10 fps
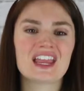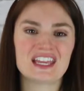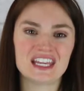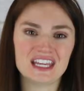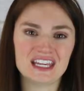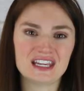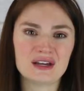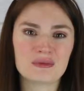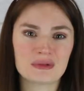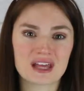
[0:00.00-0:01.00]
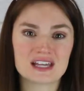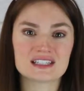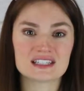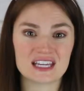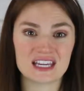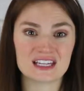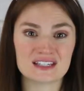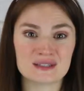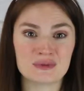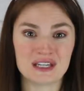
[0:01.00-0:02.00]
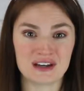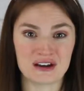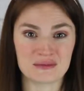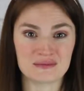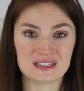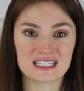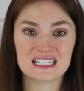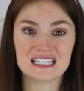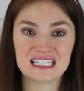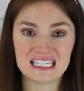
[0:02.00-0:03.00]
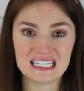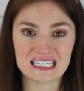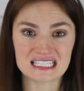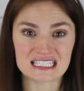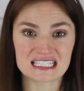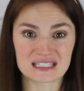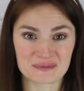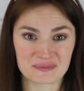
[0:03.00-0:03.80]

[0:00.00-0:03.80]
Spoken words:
He plus is becomes he's.